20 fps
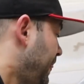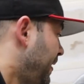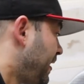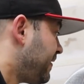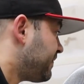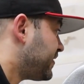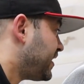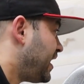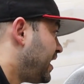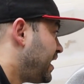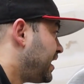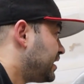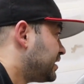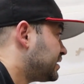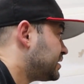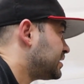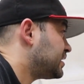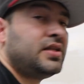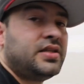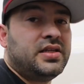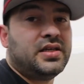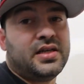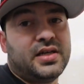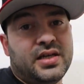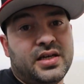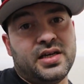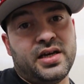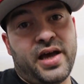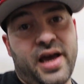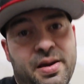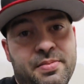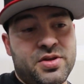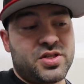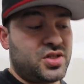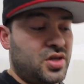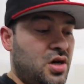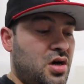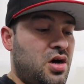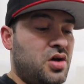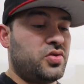I got the
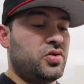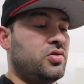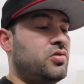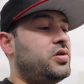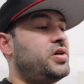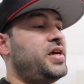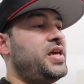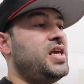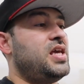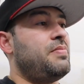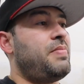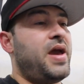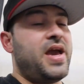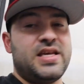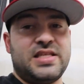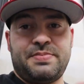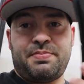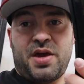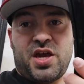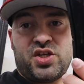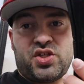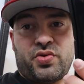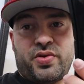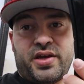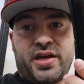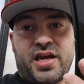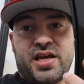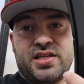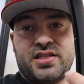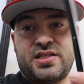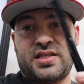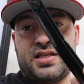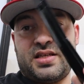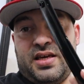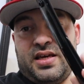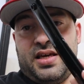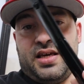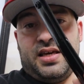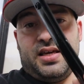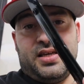Amazon or the eBay special, I guess.
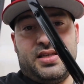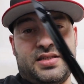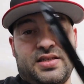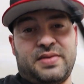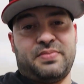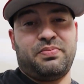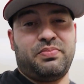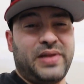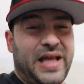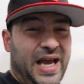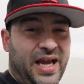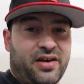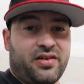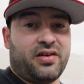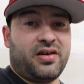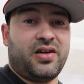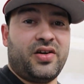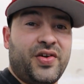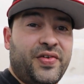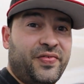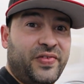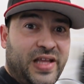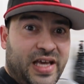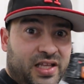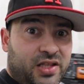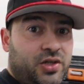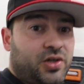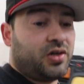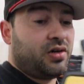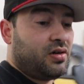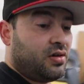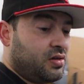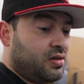It is a black reflector.